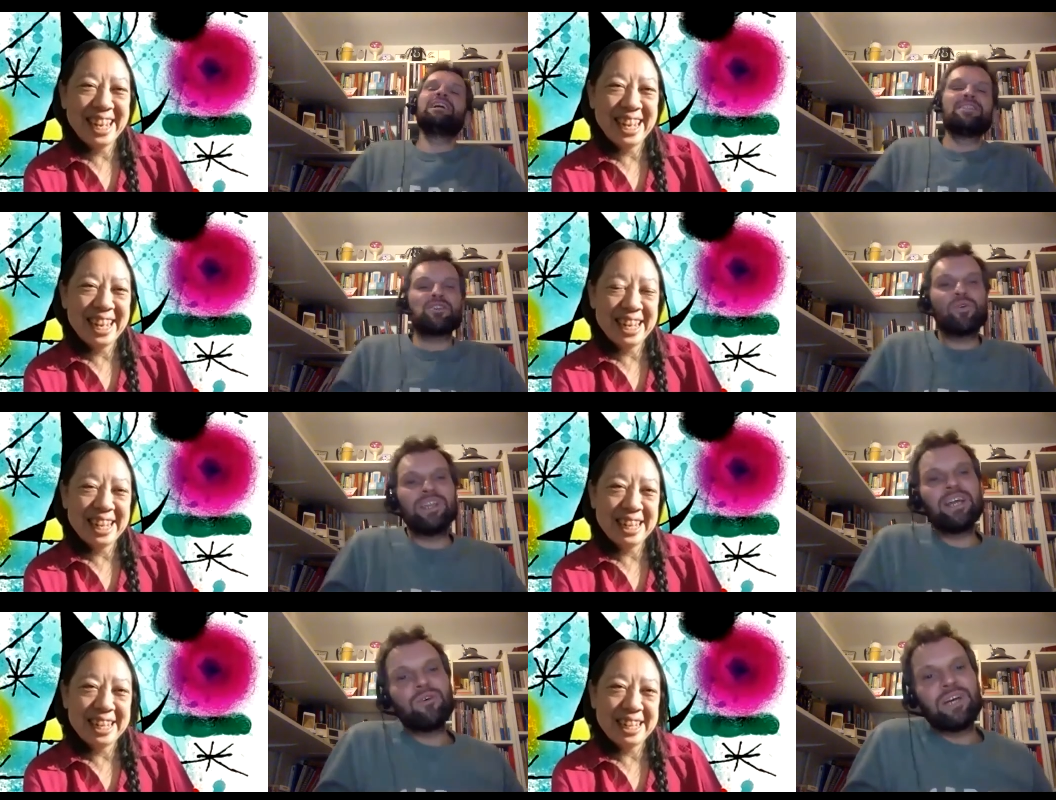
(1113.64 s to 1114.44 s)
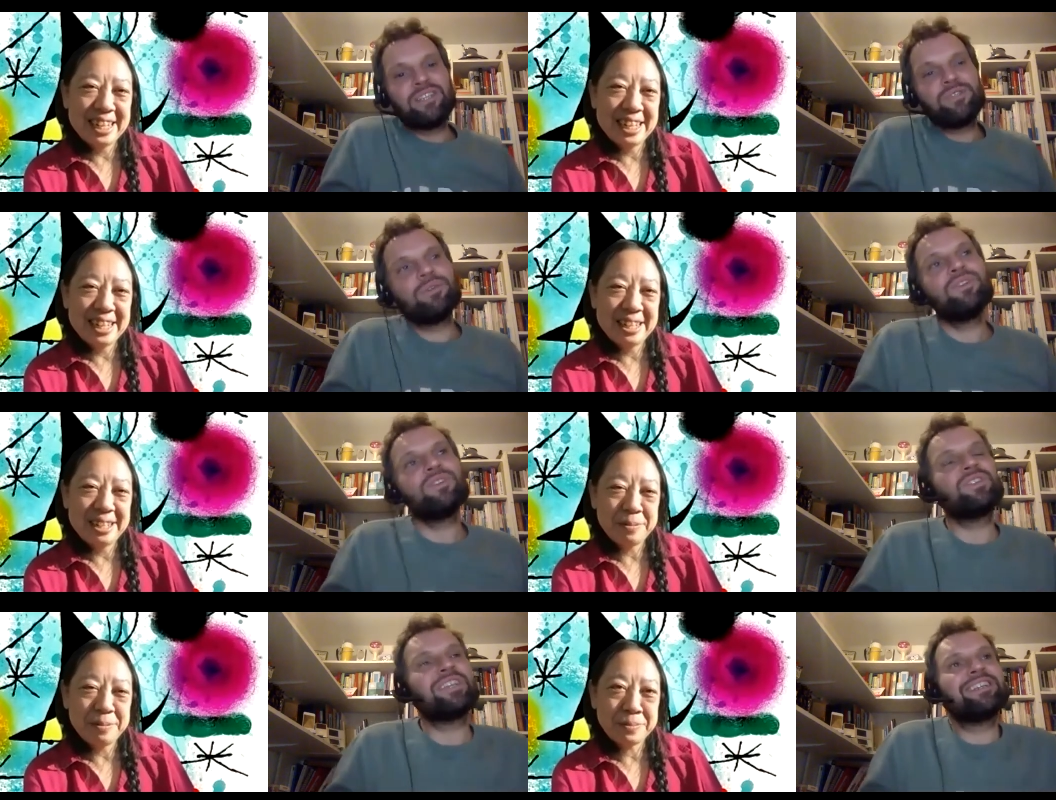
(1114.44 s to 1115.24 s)
Speaker 1: So and now and you
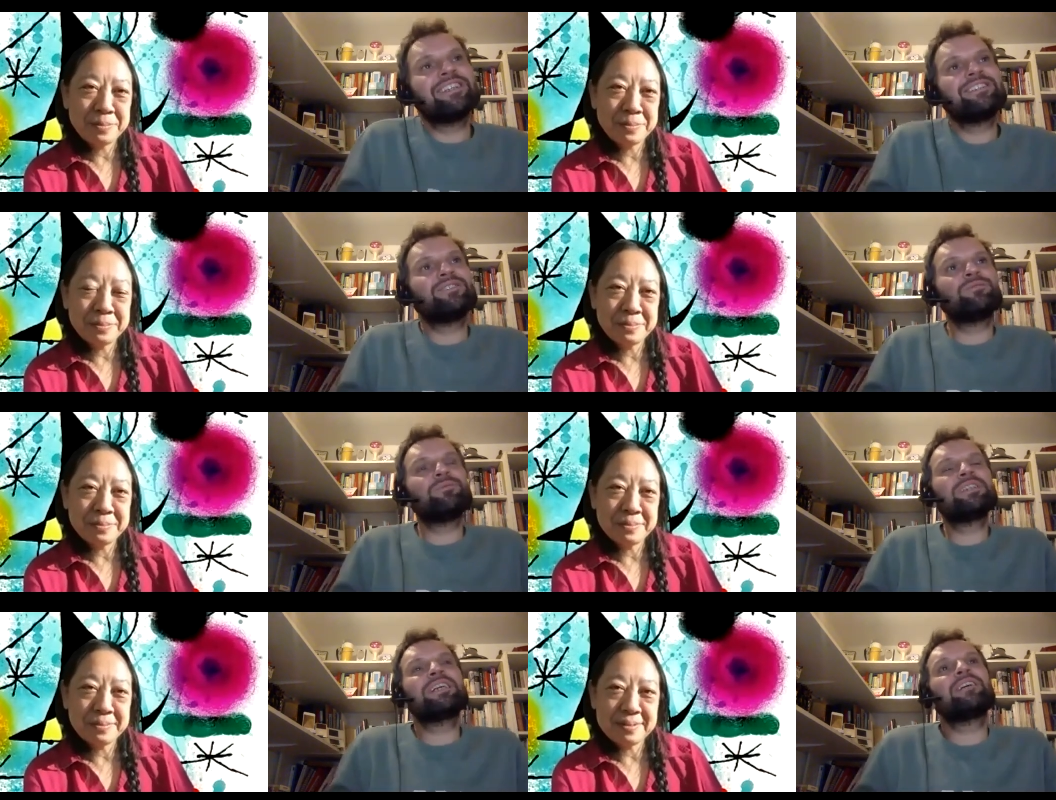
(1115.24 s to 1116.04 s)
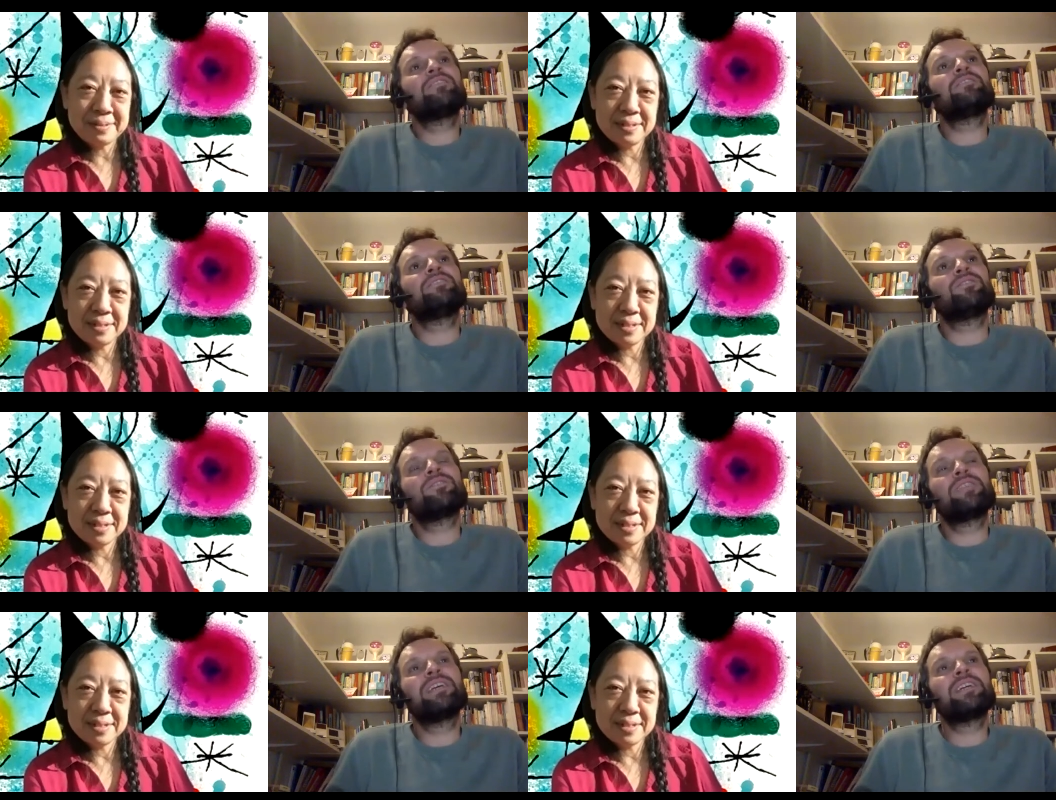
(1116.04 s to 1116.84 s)
also say that you're working on
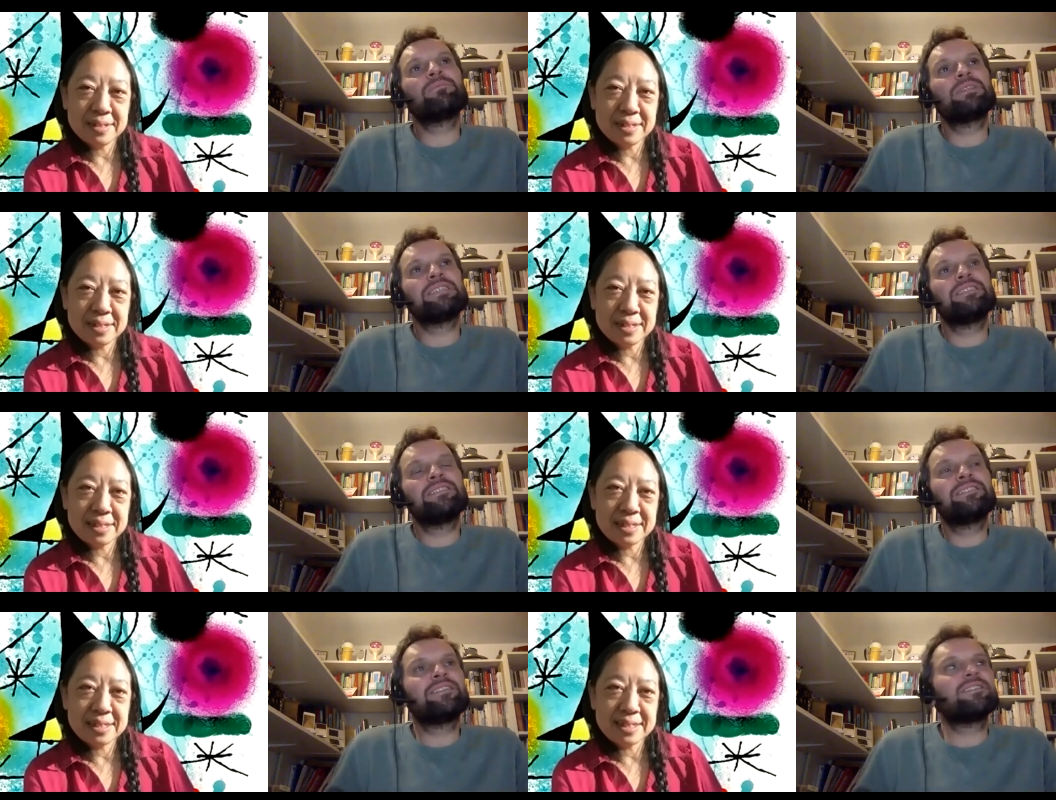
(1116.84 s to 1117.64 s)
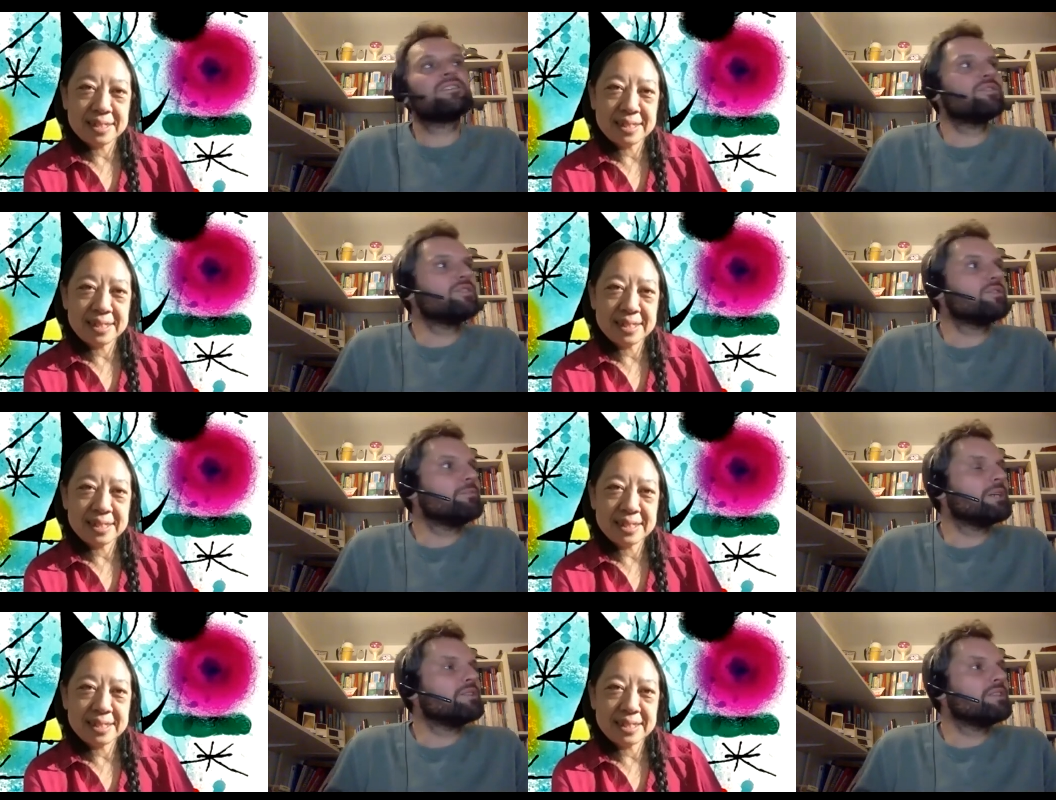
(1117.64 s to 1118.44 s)
or thinking about in the center also
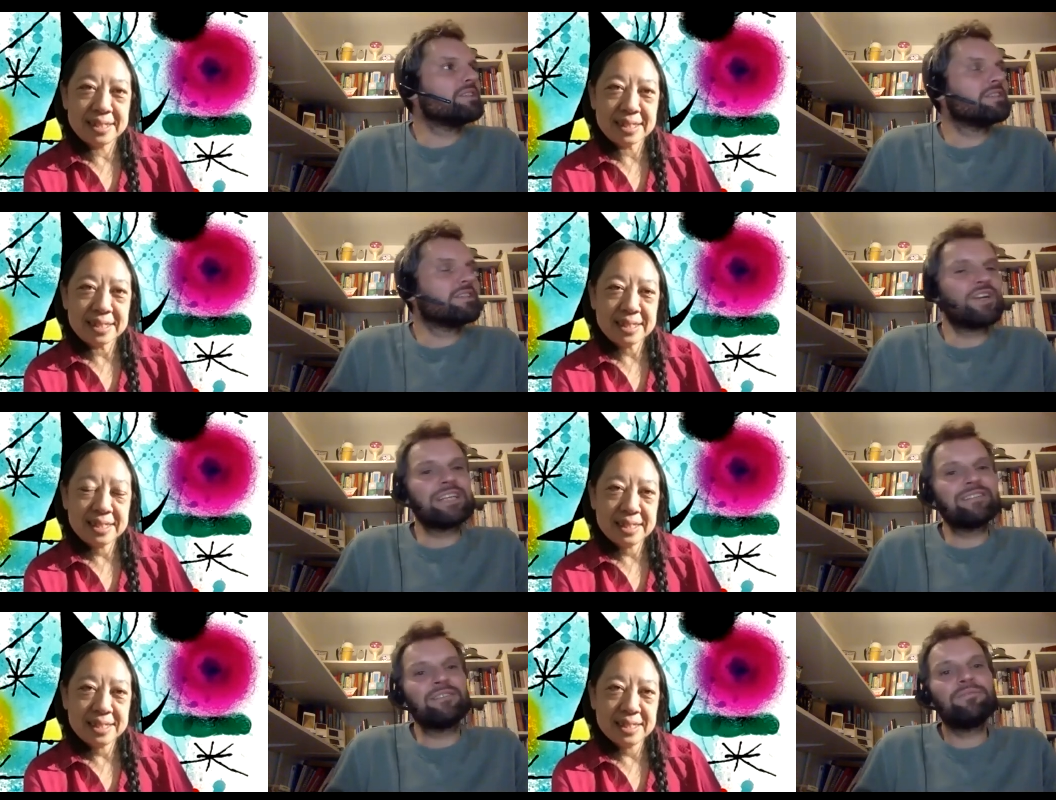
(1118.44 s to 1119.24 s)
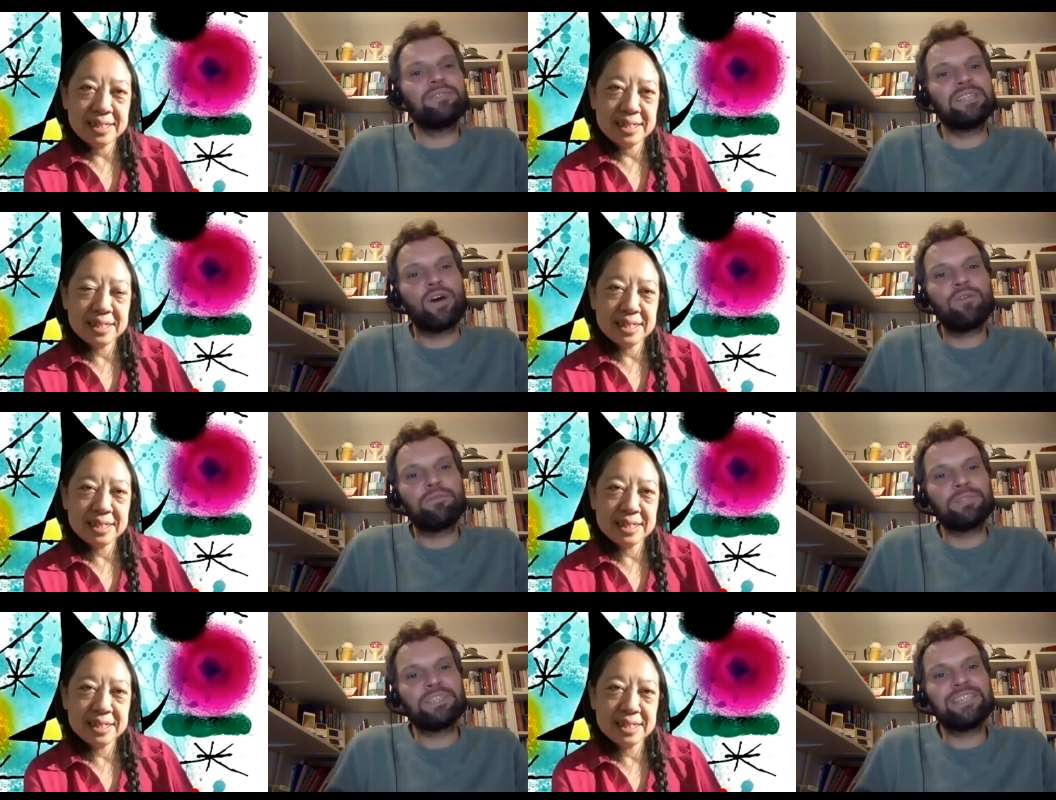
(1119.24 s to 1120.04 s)
about the creativity
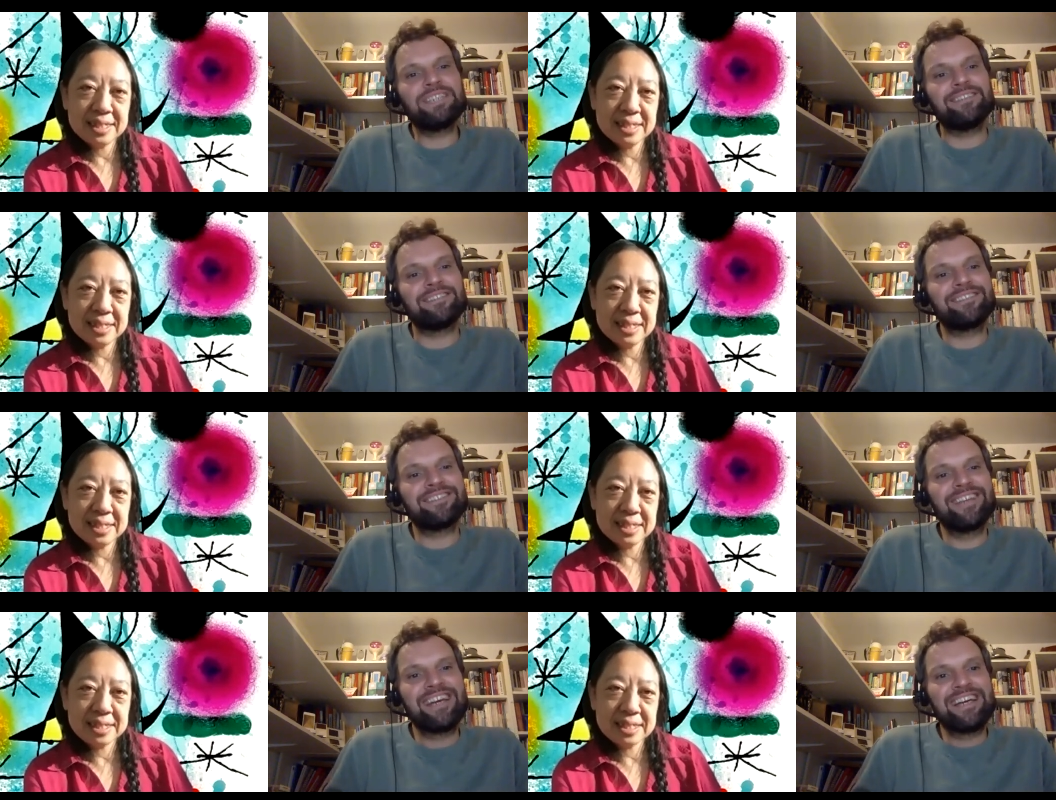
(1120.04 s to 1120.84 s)
of machines.